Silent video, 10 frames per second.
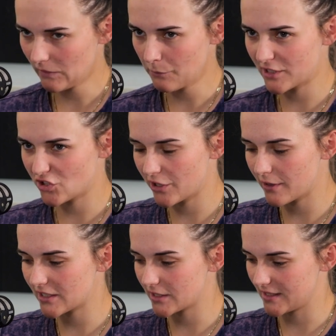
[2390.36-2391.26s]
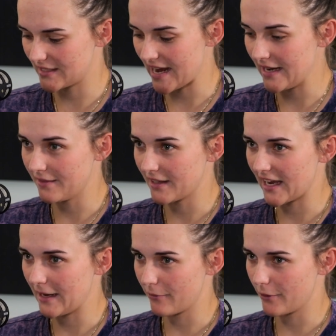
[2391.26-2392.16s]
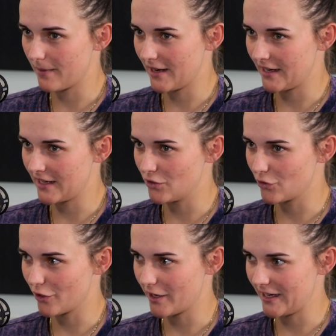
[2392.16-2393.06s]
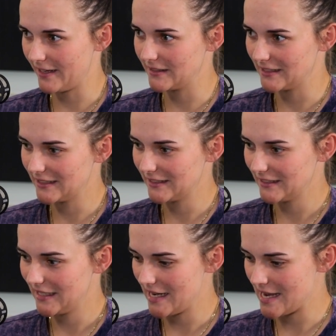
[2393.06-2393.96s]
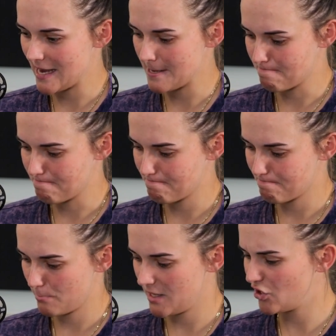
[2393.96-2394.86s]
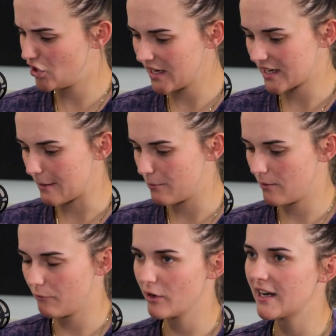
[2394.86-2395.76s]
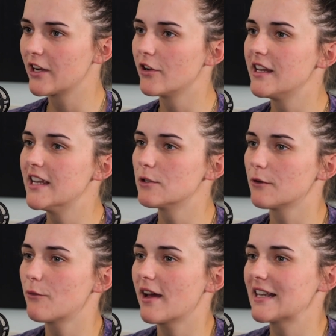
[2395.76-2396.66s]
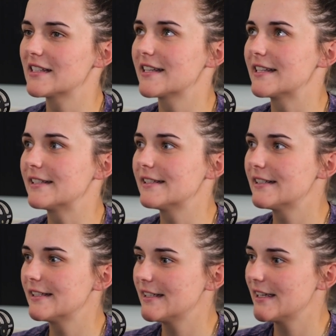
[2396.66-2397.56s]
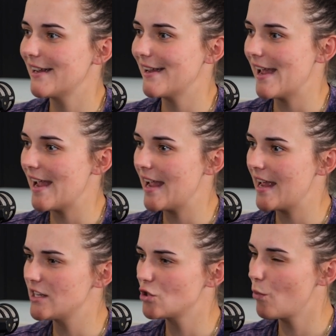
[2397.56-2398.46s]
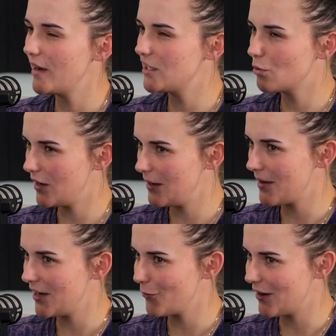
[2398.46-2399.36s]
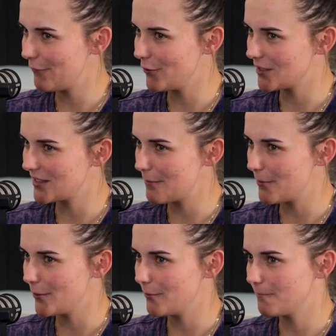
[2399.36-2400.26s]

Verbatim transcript: But she always stayed in the game through playing indoor cricket. And she had a couple really good years with Wellington. And 2020 made her White Ferns debut.